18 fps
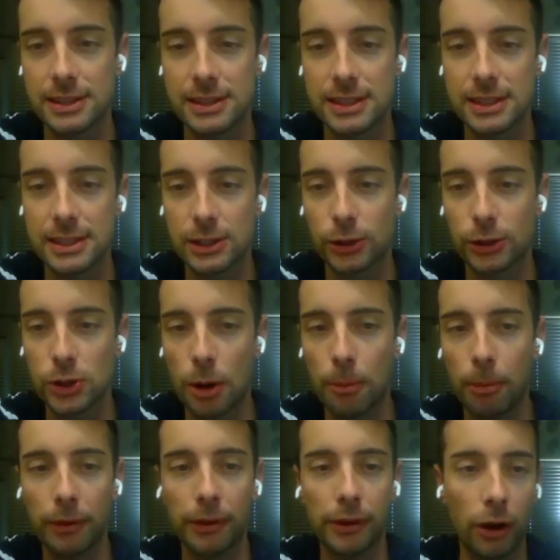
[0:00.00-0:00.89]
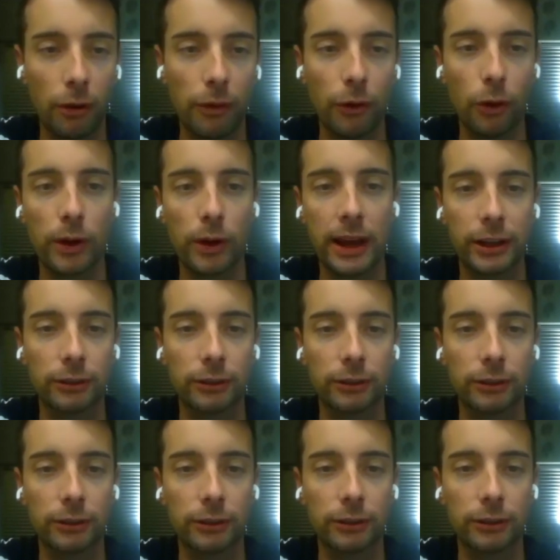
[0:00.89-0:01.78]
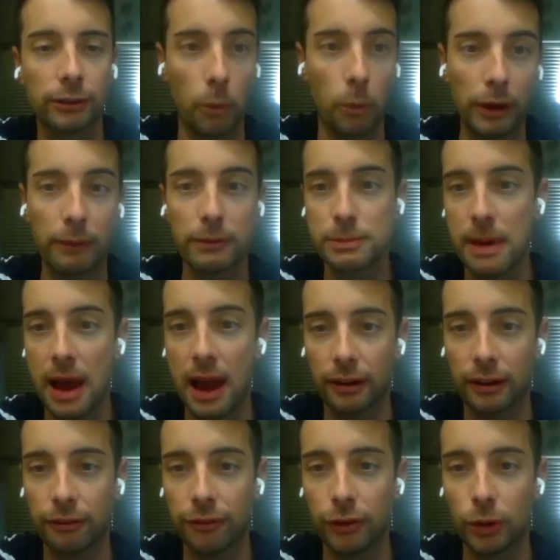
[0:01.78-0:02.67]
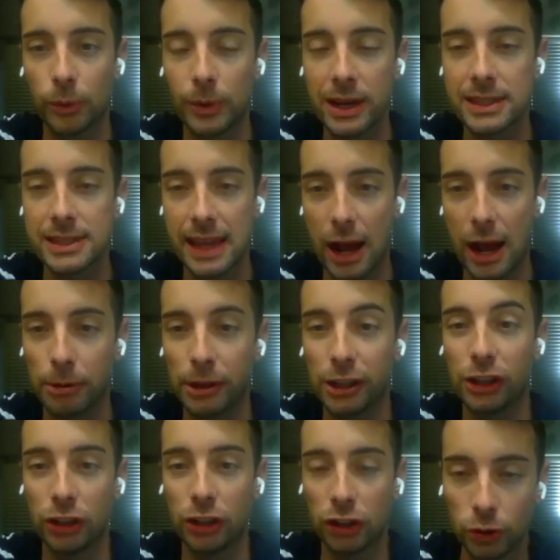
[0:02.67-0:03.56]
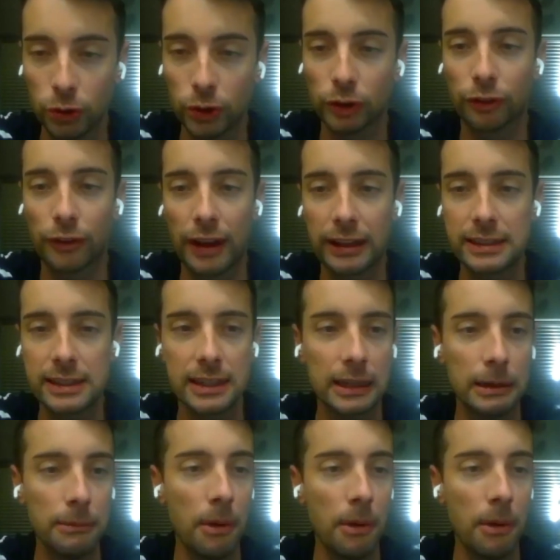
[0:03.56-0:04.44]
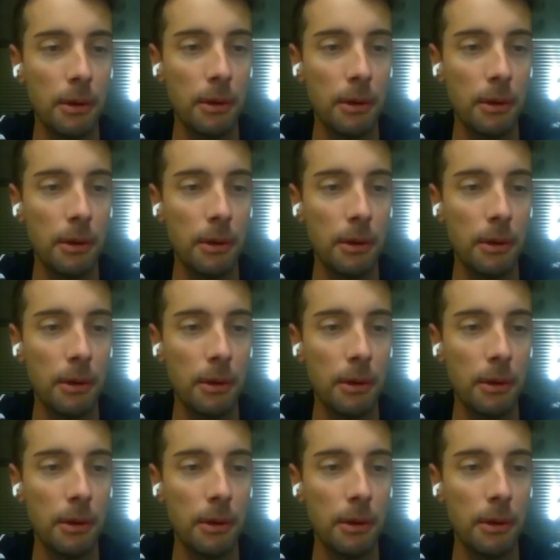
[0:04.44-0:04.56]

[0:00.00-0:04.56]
the season goes on, but they'll get Trent Williams back in a few weeks. That'll be huge for that team.